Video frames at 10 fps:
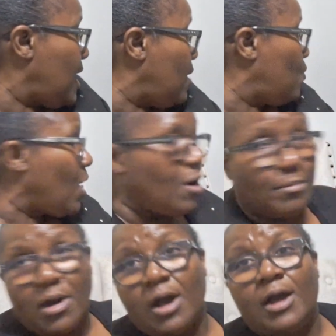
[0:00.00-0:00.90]
at
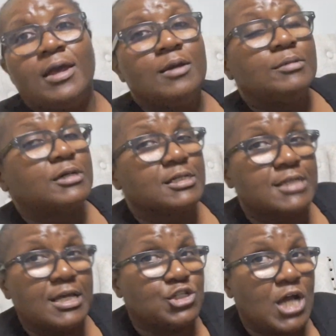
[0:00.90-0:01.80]
Walmart because
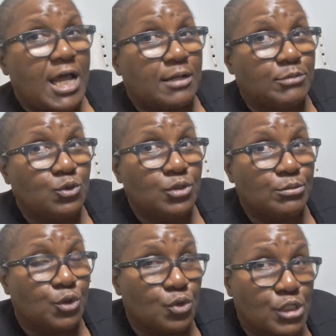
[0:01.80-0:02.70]
they trying to move
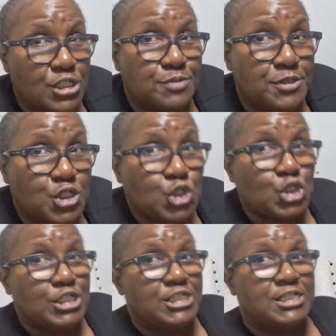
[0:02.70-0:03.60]
the Christmas
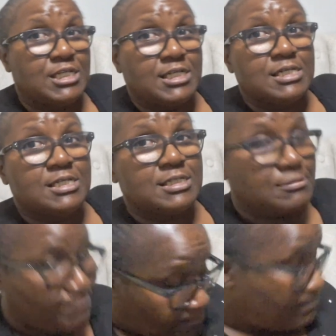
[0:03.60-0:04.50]
trees
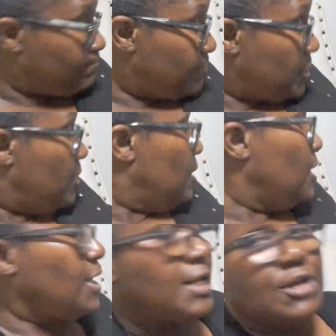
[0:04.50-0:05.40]
in.
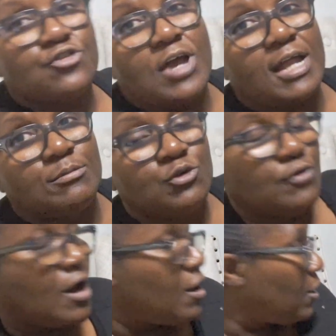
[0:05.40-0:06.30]
They trying to
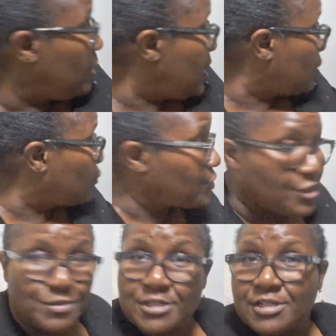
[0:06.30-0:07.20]
move all that
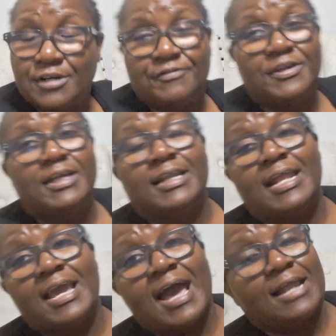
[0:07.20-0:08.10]
Christmas stuff in,
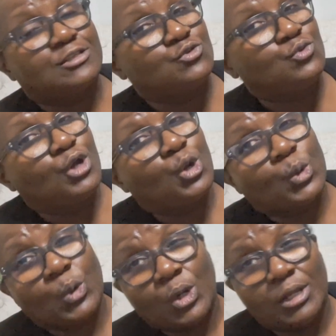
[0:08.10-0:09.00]
and they got to do it
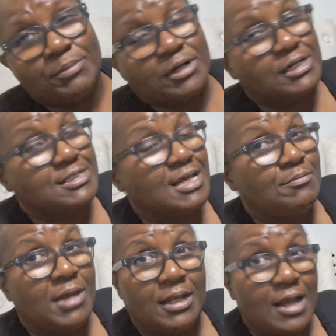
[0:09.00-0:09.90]
early because
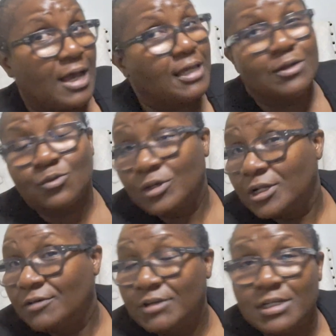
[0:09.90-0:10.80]
they may not get
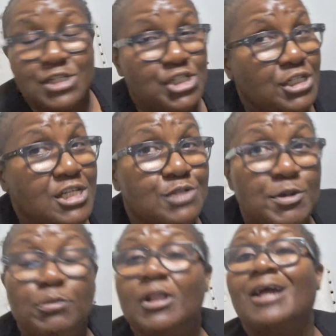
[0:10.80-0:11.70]
rid of it this year. These
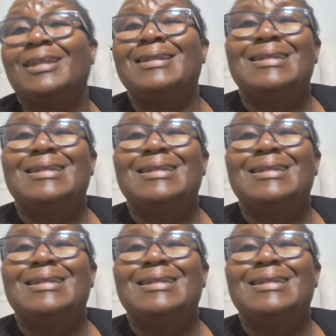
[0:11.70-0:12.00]
people are